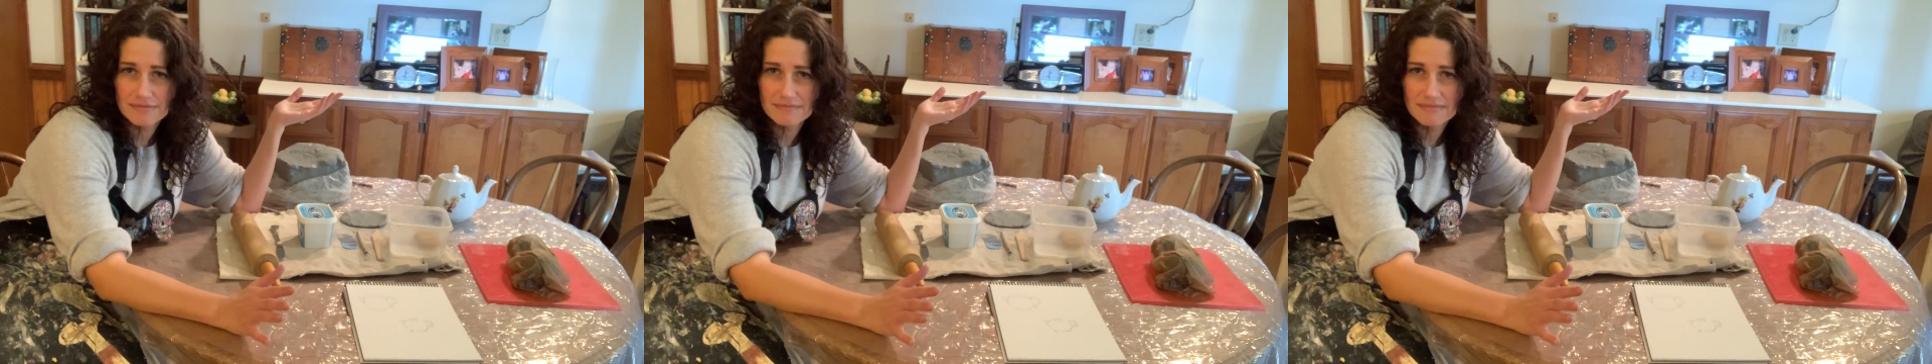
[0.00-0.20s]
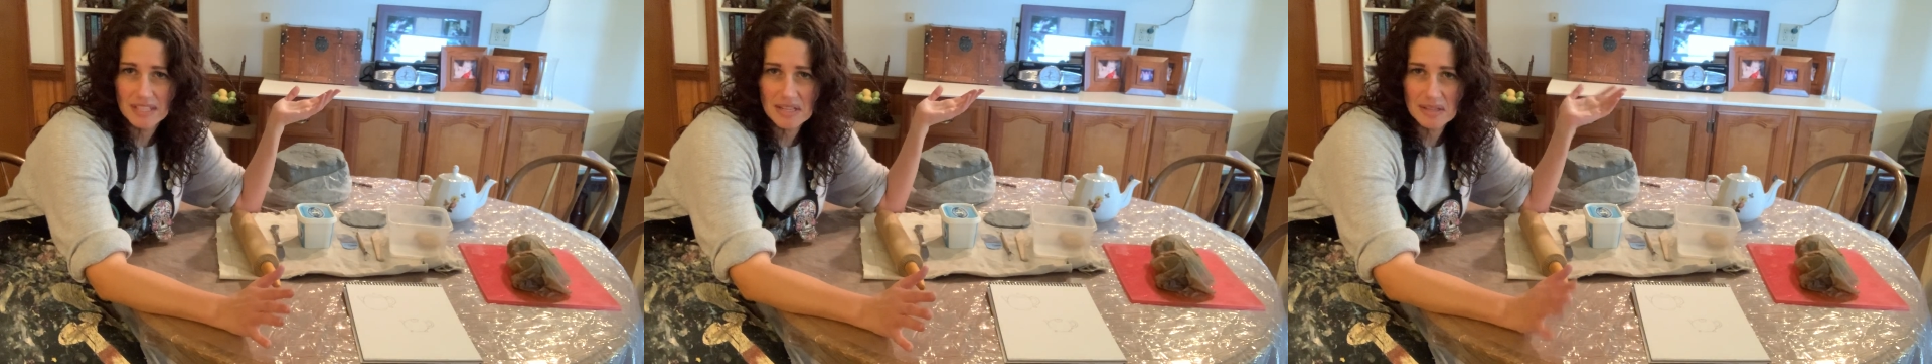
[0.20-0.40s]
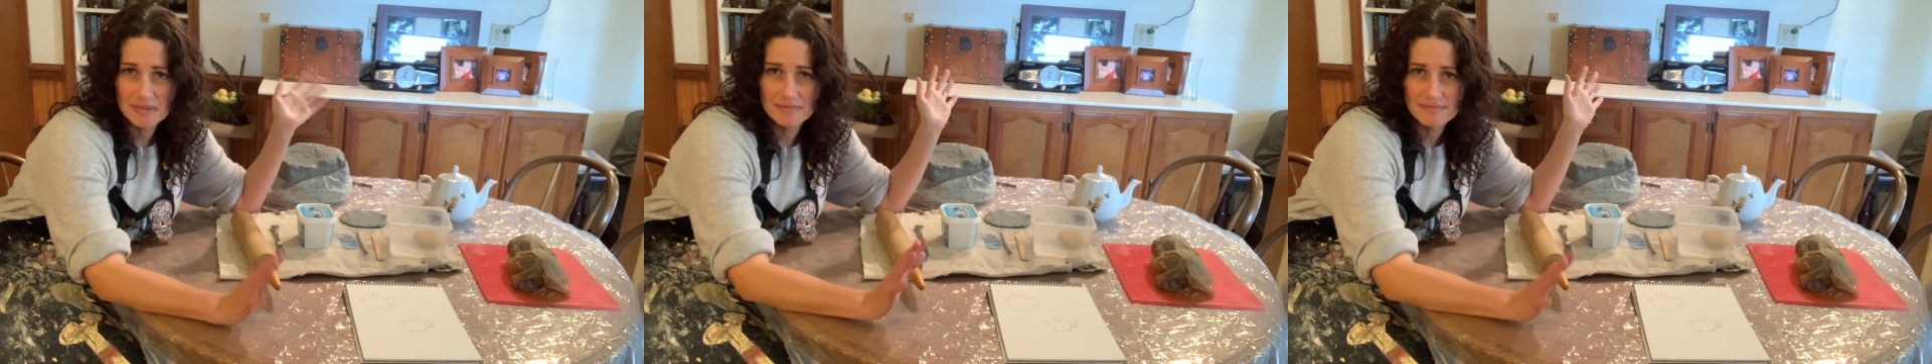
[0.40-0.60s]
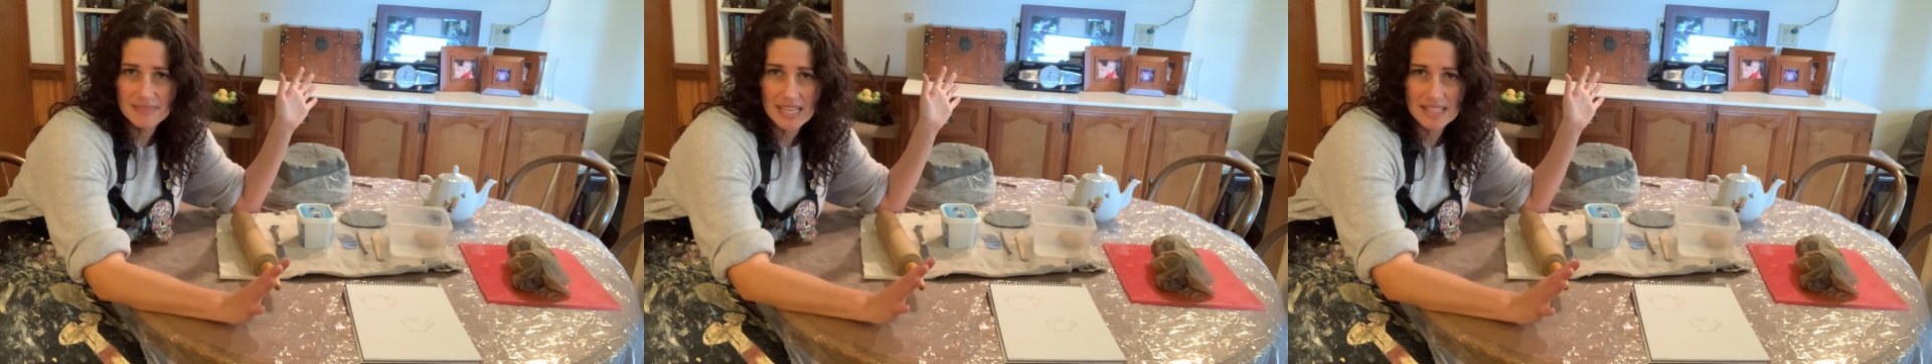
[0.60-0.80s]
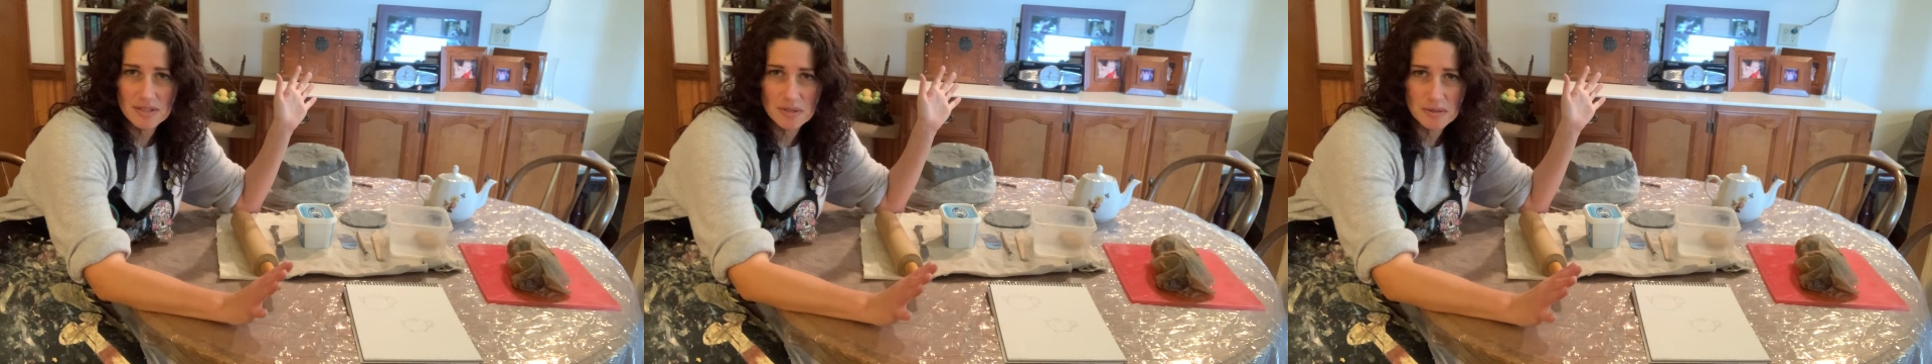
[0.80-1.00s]
in
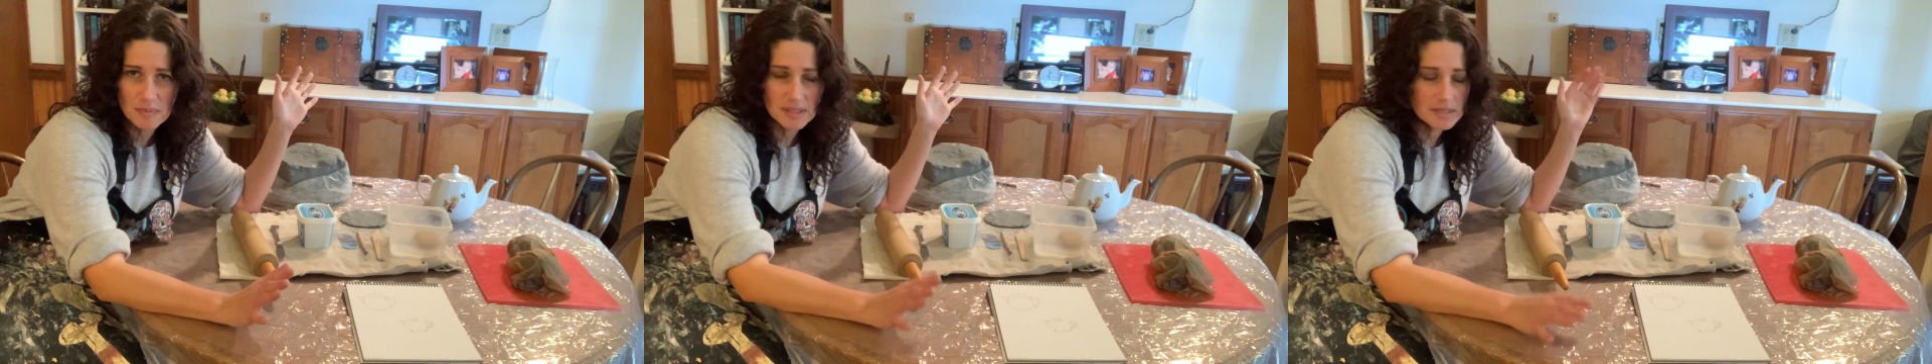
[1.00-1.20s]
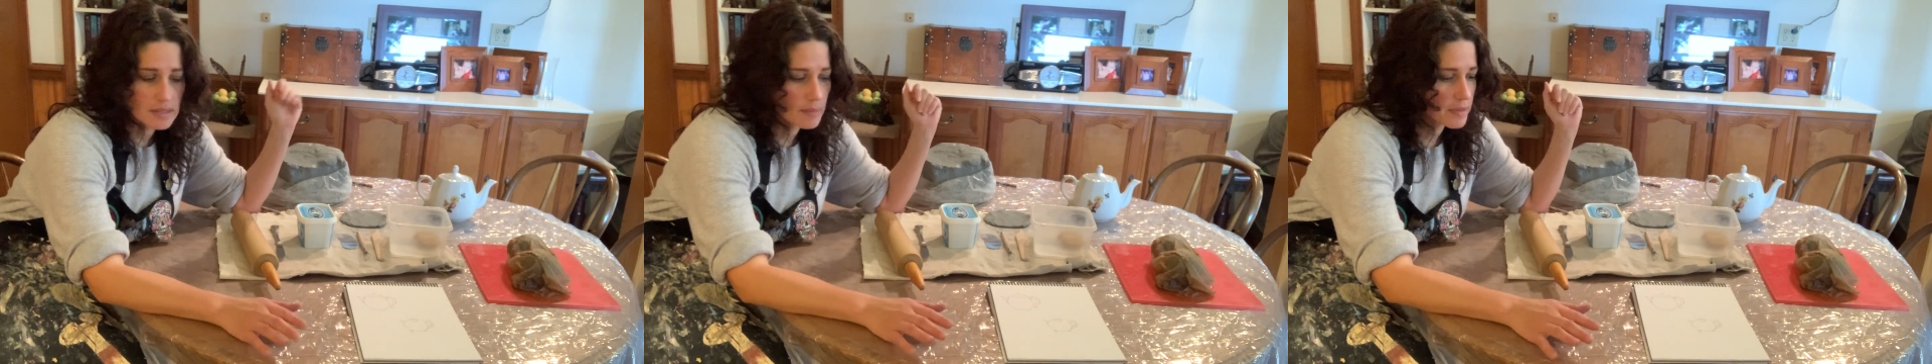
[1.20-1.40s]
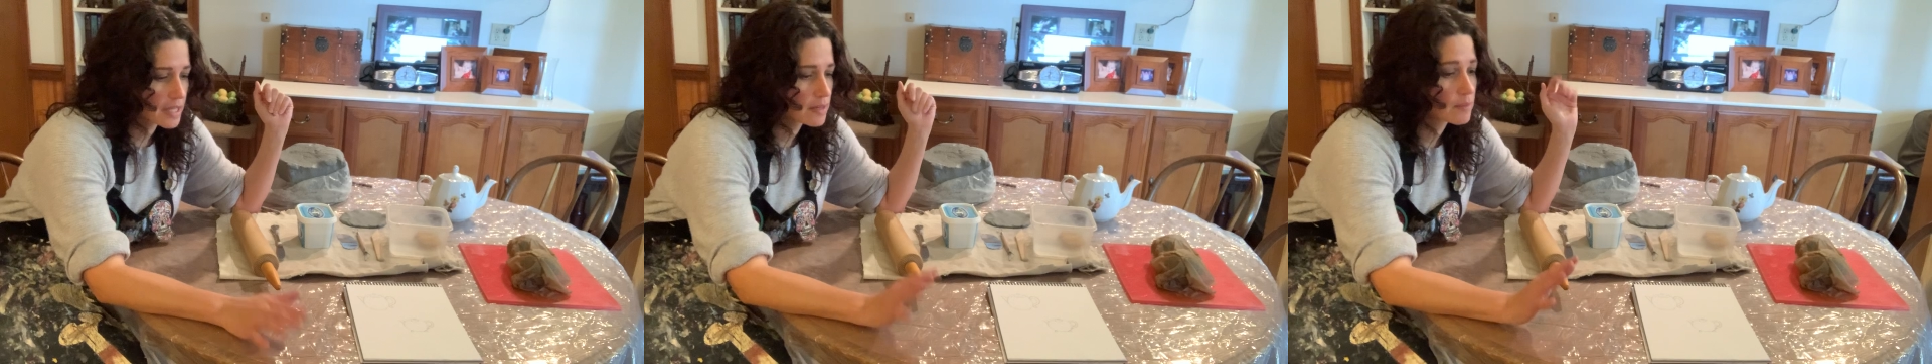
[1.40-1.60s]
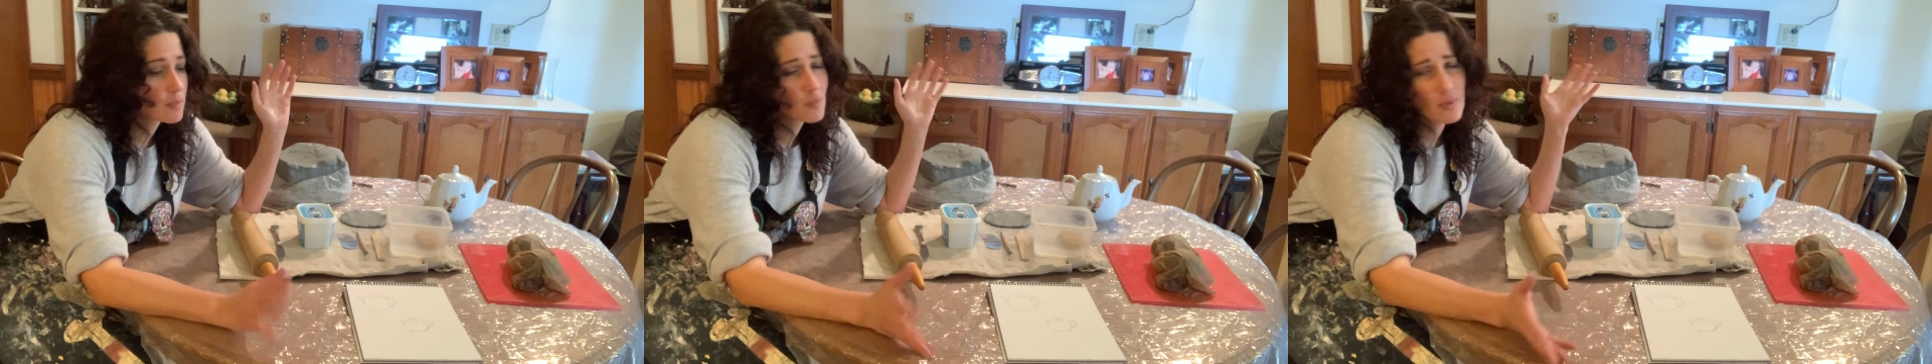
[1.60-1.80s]
case you spill something.